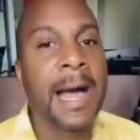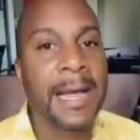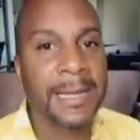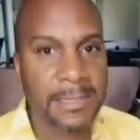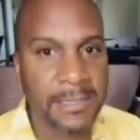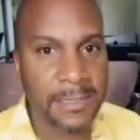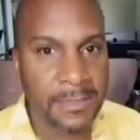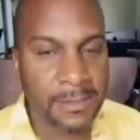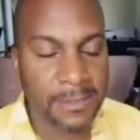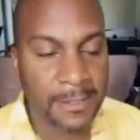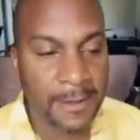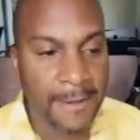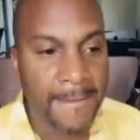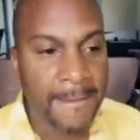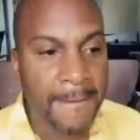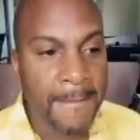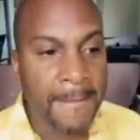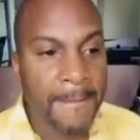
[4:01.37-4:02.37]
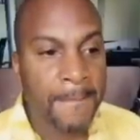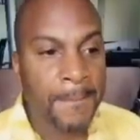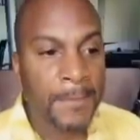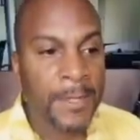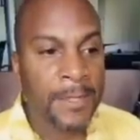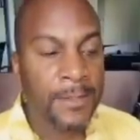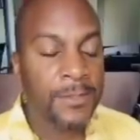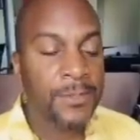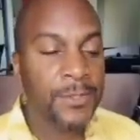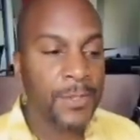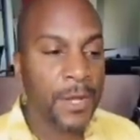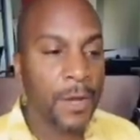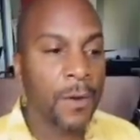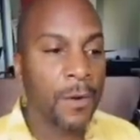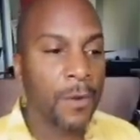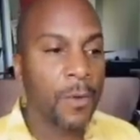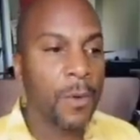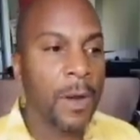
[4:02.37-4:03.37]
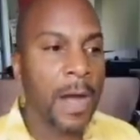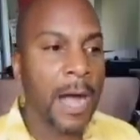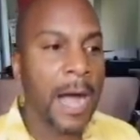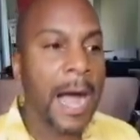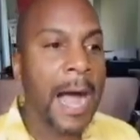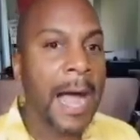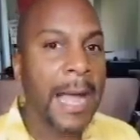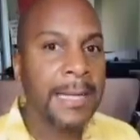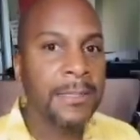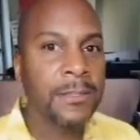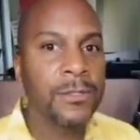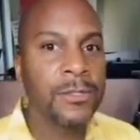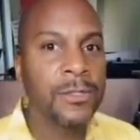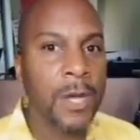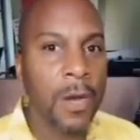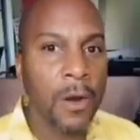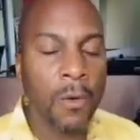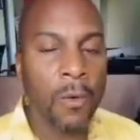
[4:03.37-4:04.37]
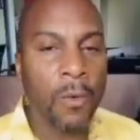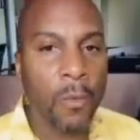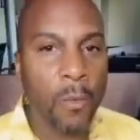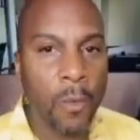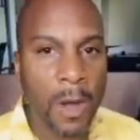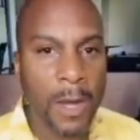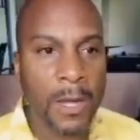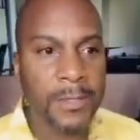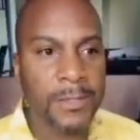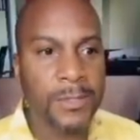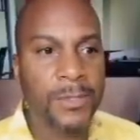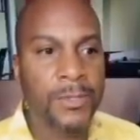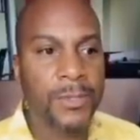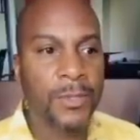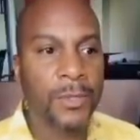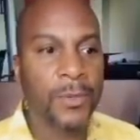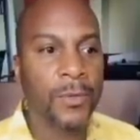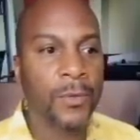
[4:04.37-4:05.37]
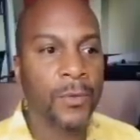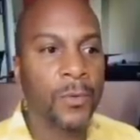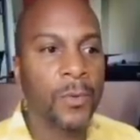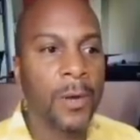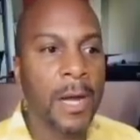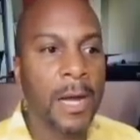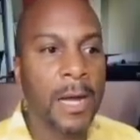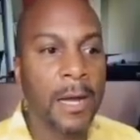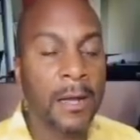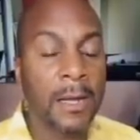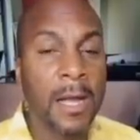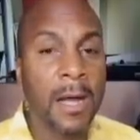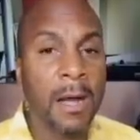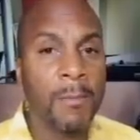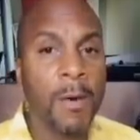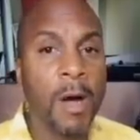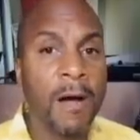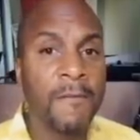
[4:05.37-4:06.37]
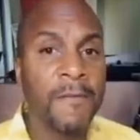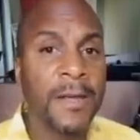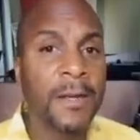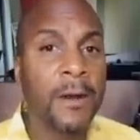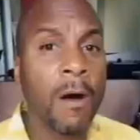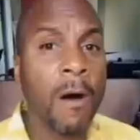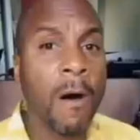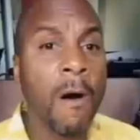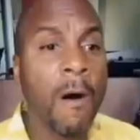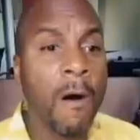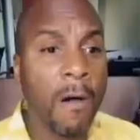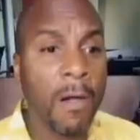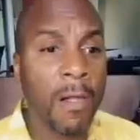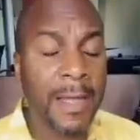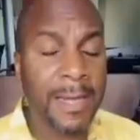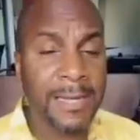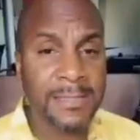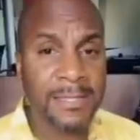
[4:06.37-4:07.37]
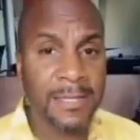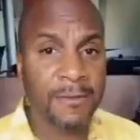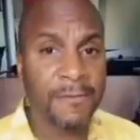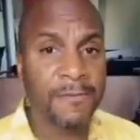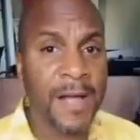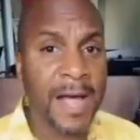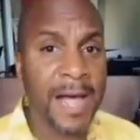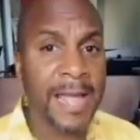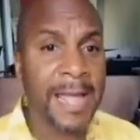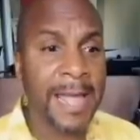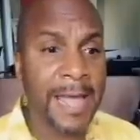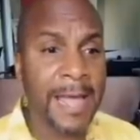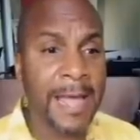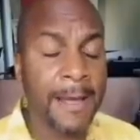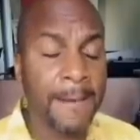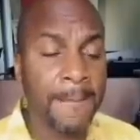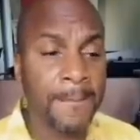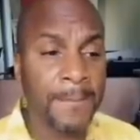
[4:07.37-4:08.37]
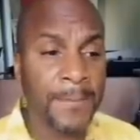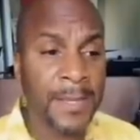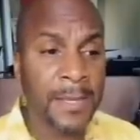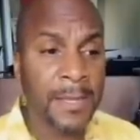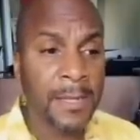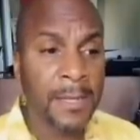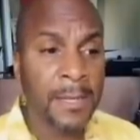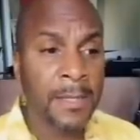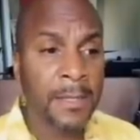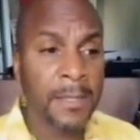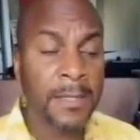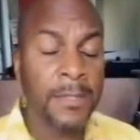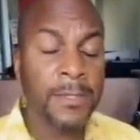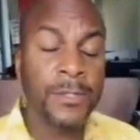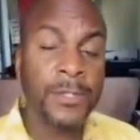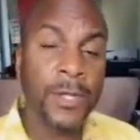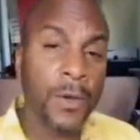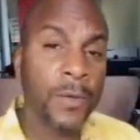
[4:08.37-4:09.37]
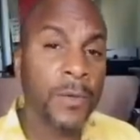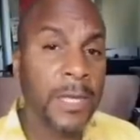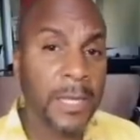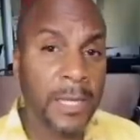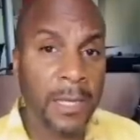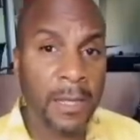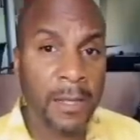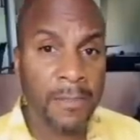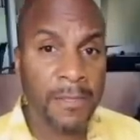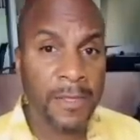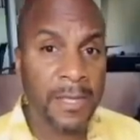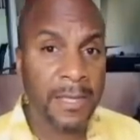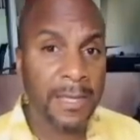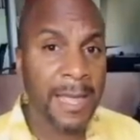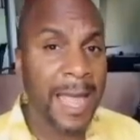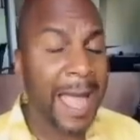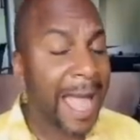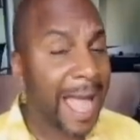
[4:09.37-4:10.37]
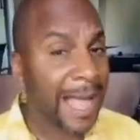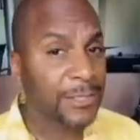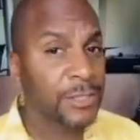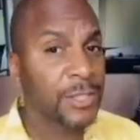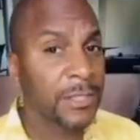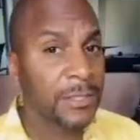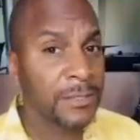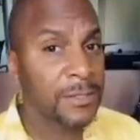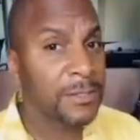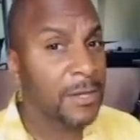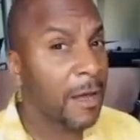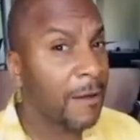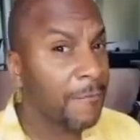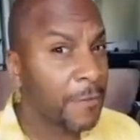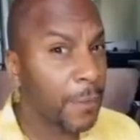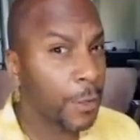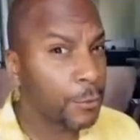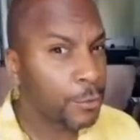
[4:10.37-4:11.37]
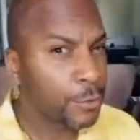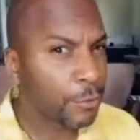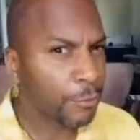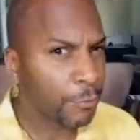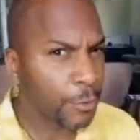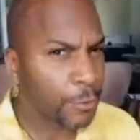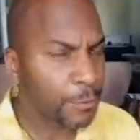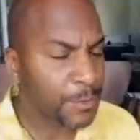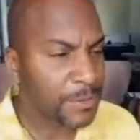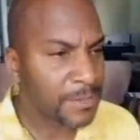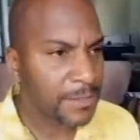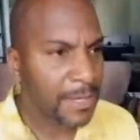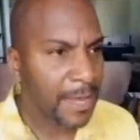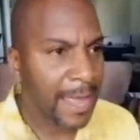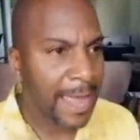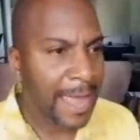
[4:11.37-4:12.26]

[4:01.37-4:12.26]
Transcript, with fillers: ISIS. So I don't want to uh, come off at all as if I am condoning the actions of those groups